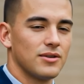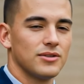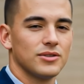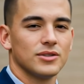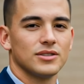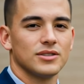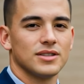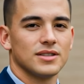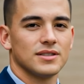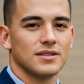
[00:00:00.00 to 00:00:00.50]

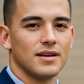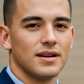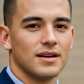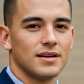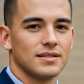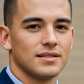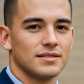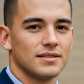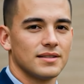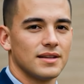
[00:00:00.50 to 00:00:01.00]
but he had
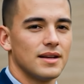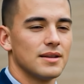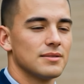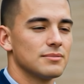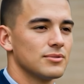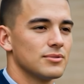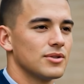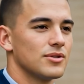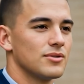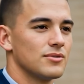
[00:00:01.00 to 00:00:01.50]
decided to
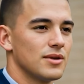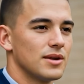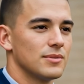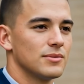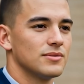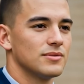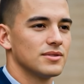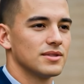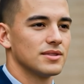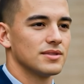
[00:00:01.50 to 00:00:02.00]
continue to
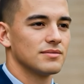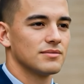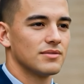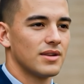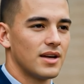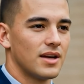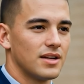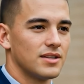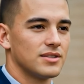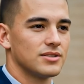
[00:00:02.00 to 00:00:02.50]
listen in
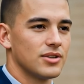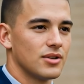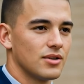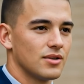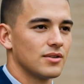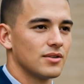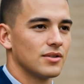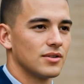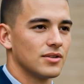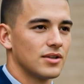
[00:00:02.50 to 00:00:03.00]
on their
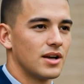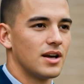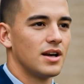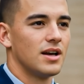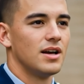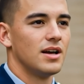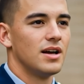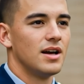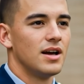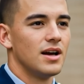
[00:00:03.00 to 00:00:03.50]

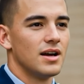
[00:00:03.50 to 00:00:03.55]
conversation.